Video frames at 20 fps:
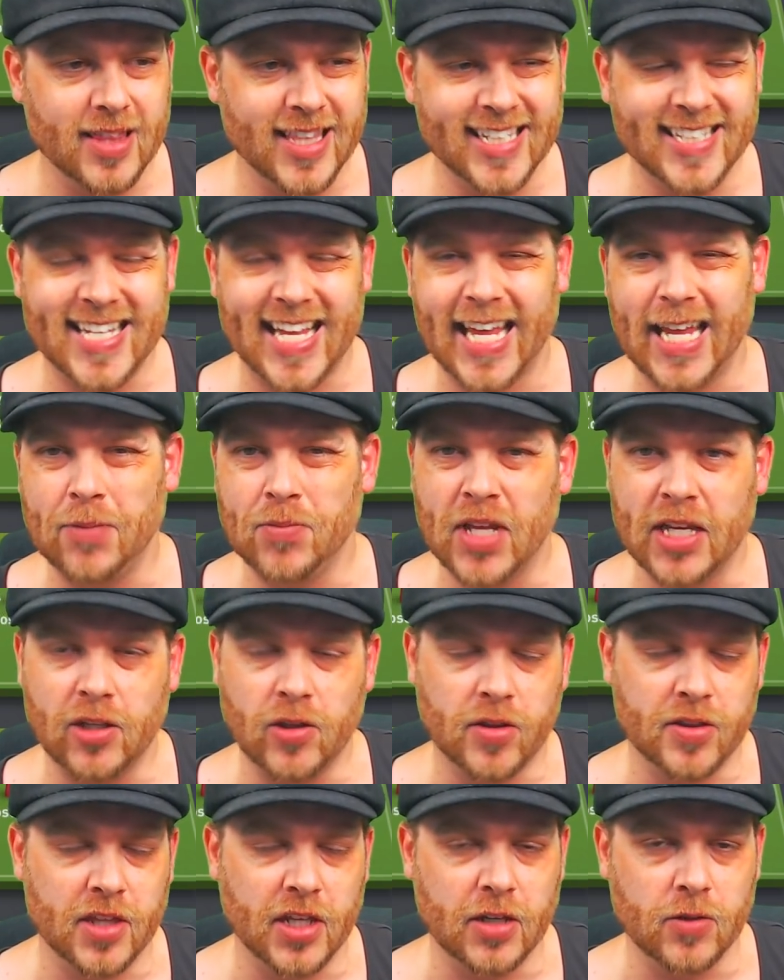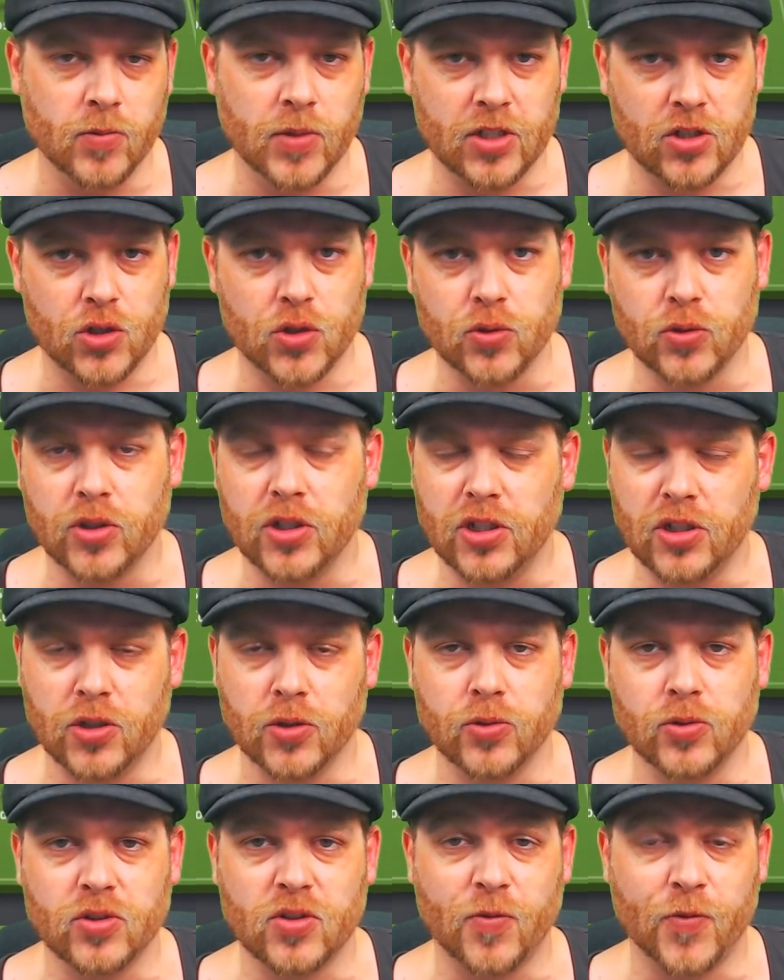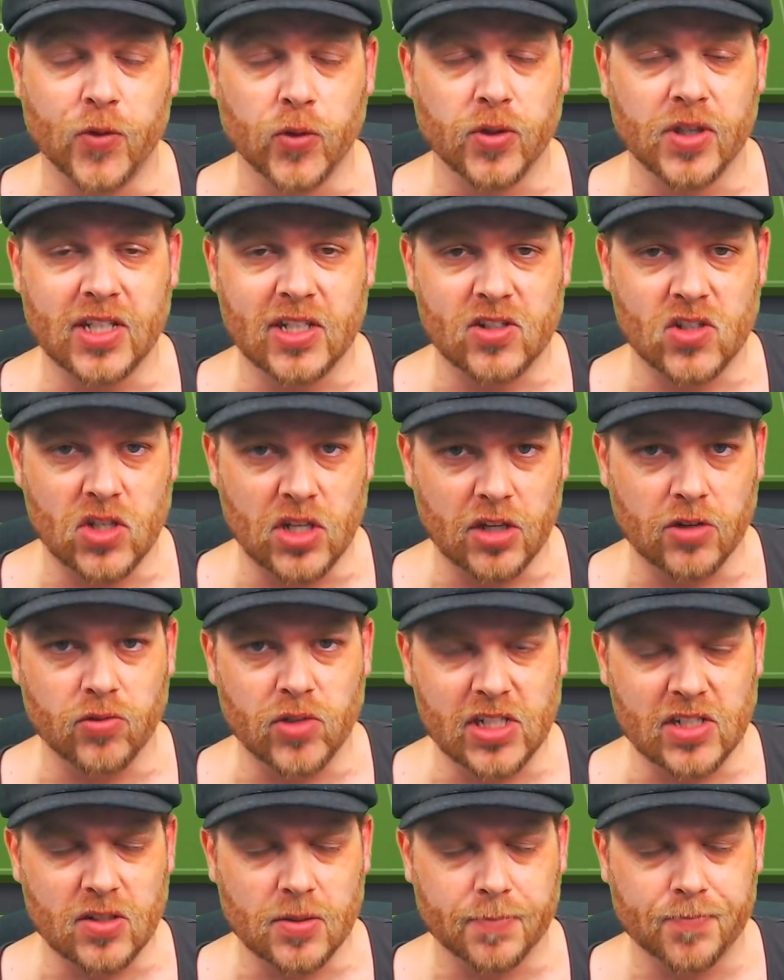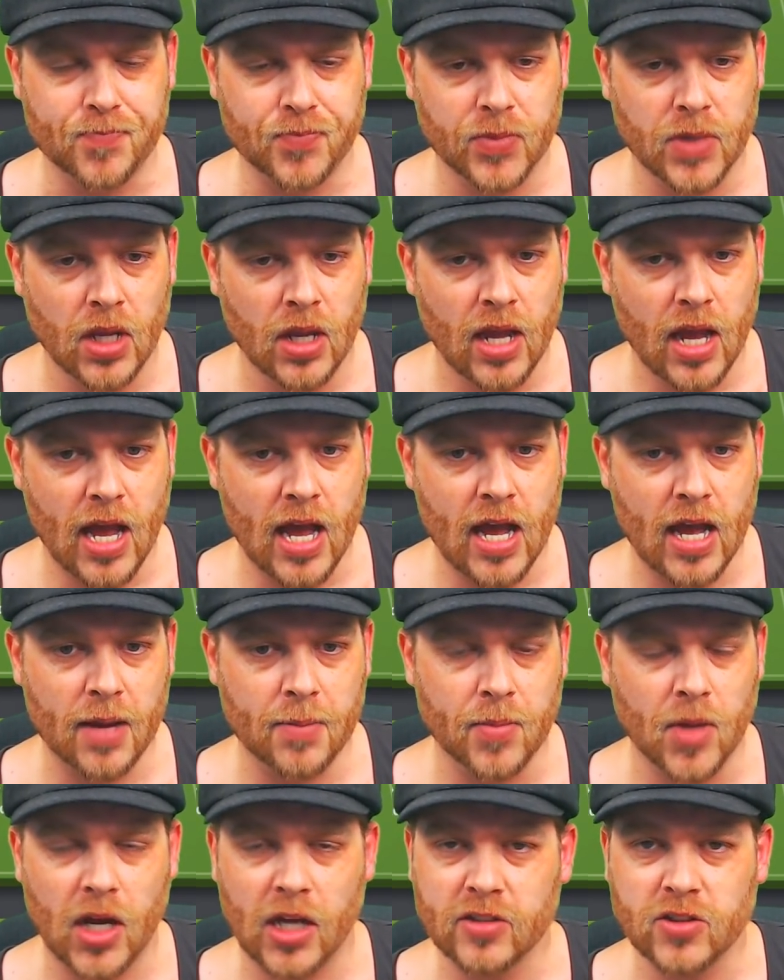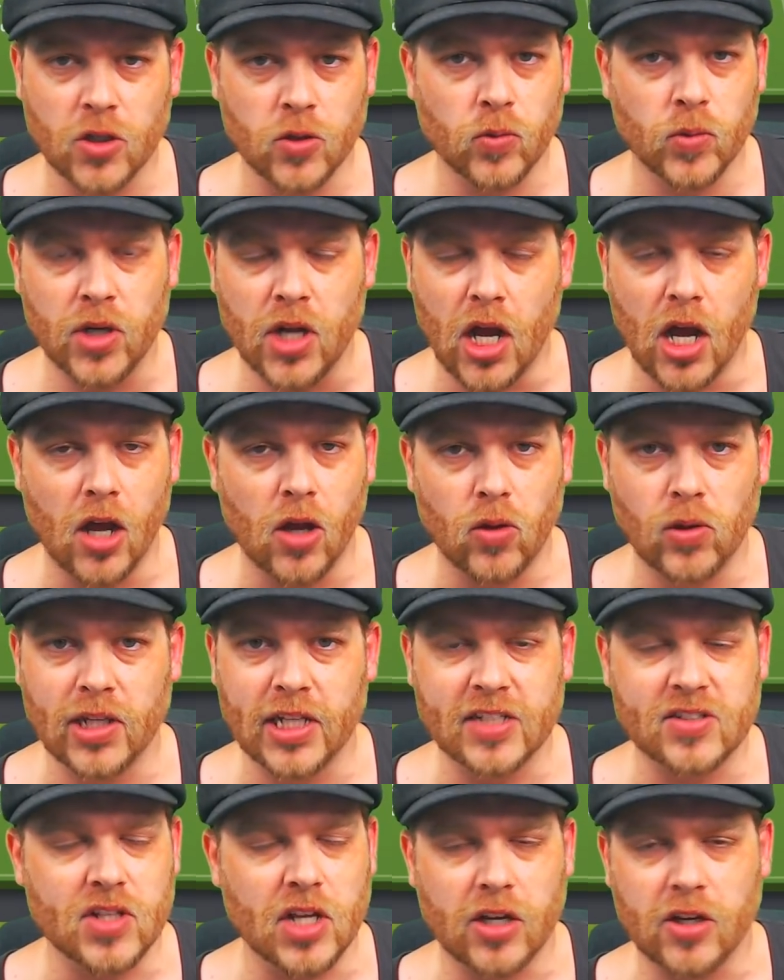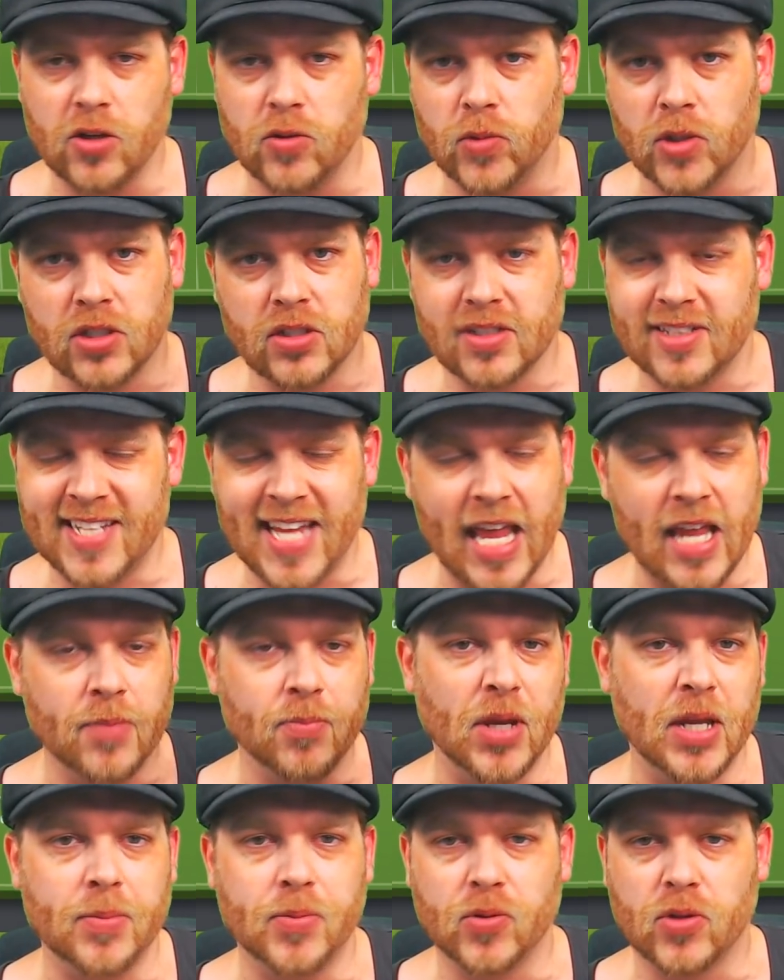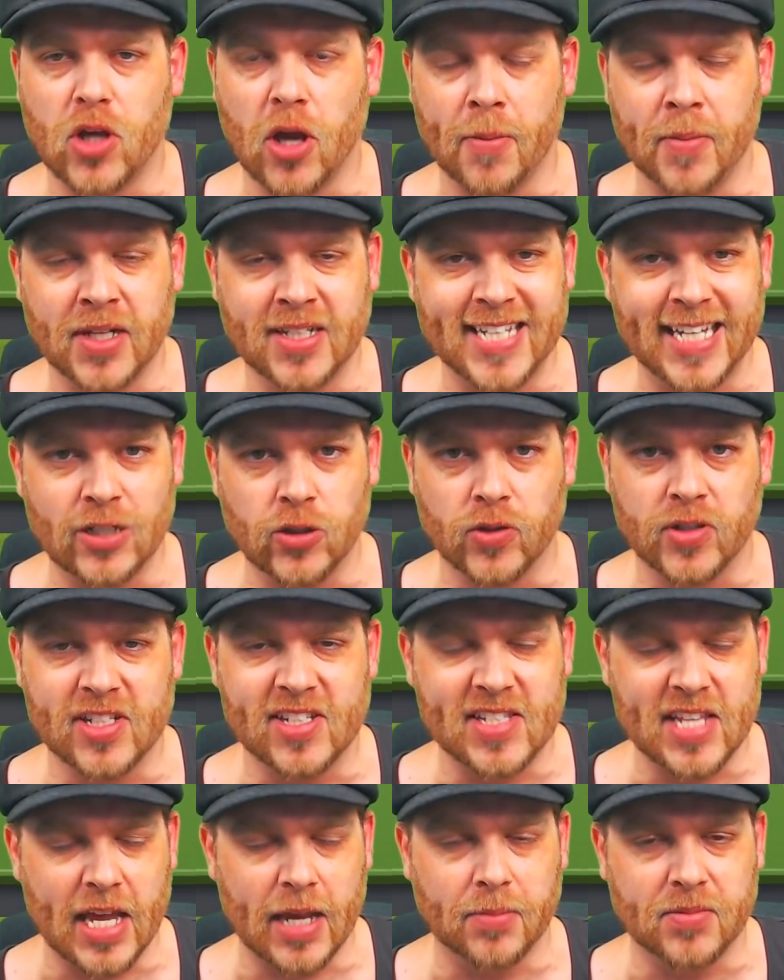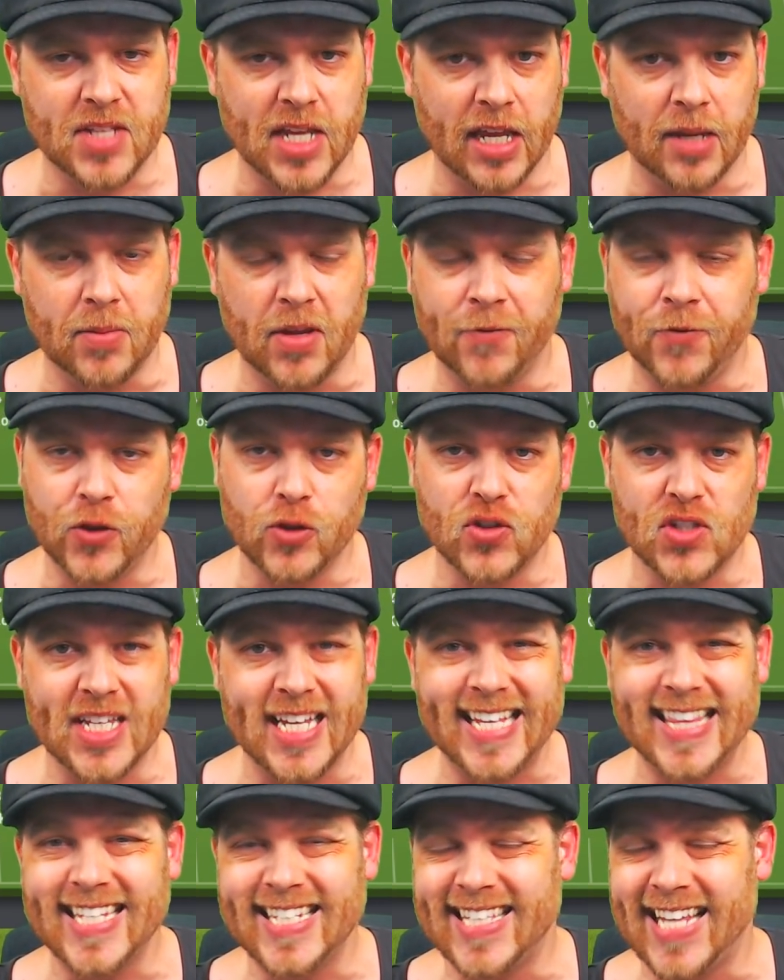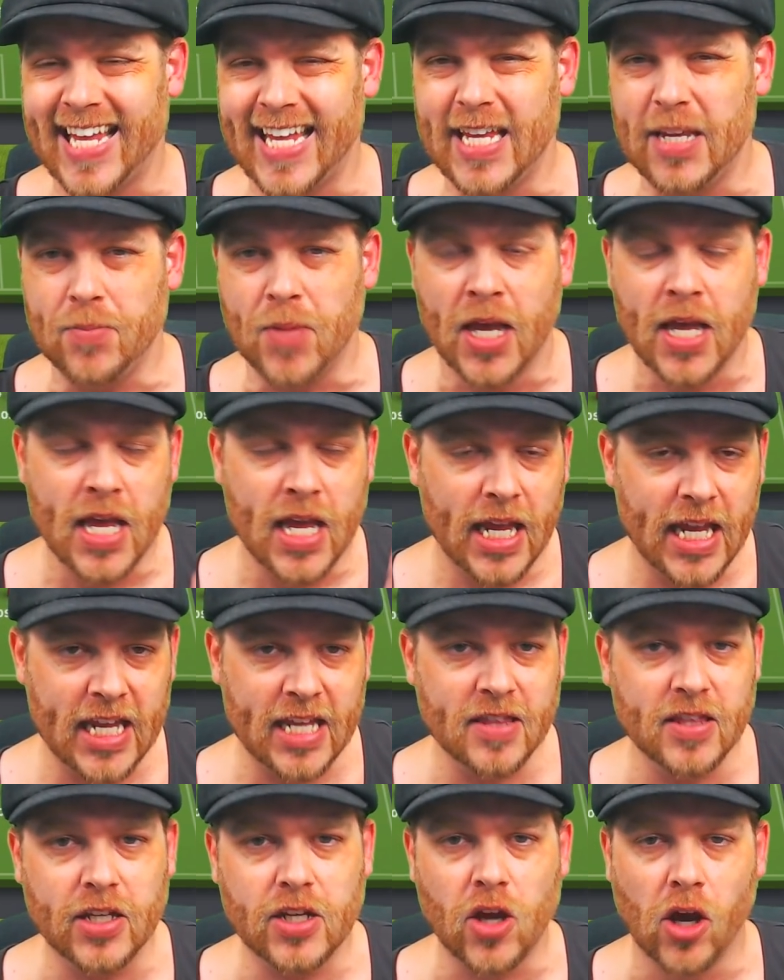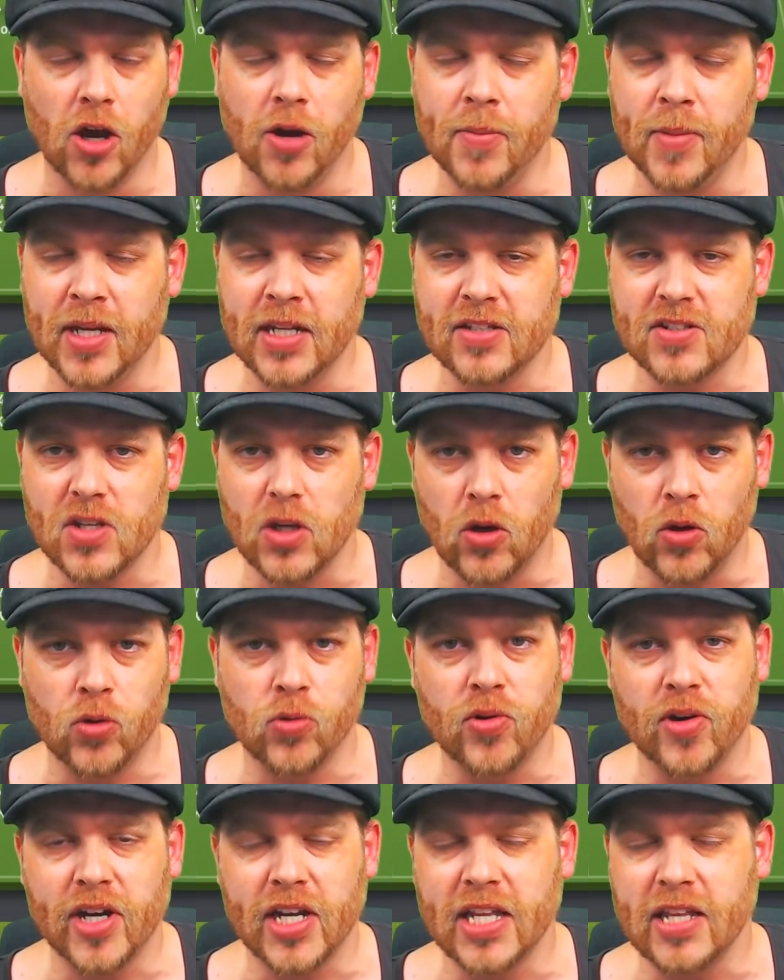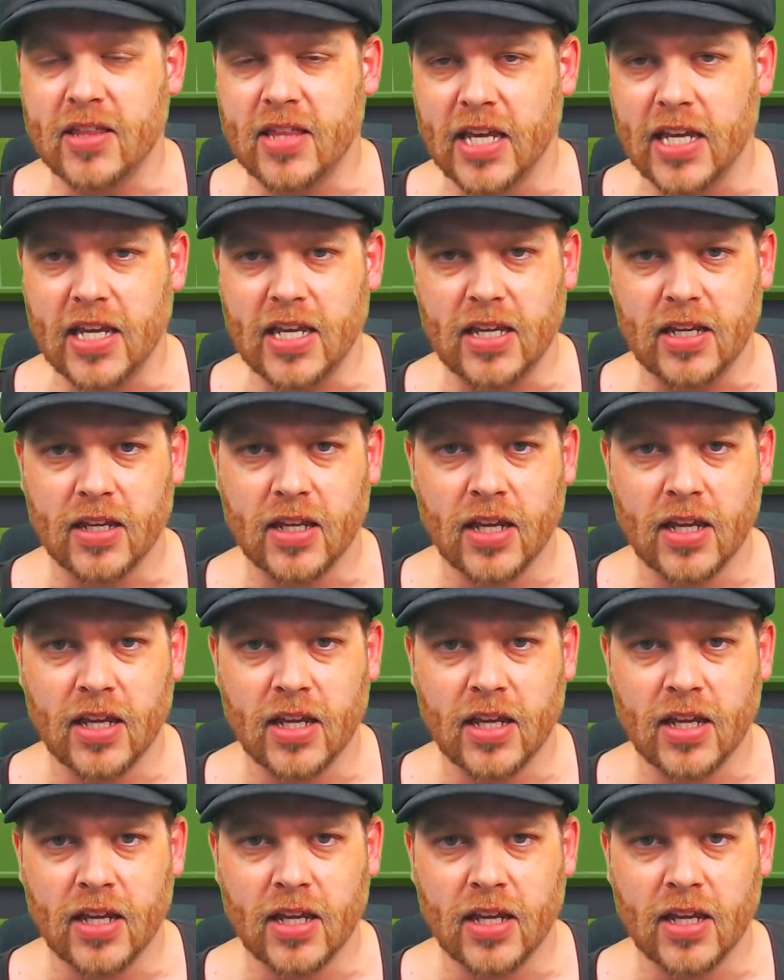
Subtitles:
the team that you think we should use for this series. I don't want a whole list. I don't want 10 people commenting all the same team. If you see the team in the comments already there,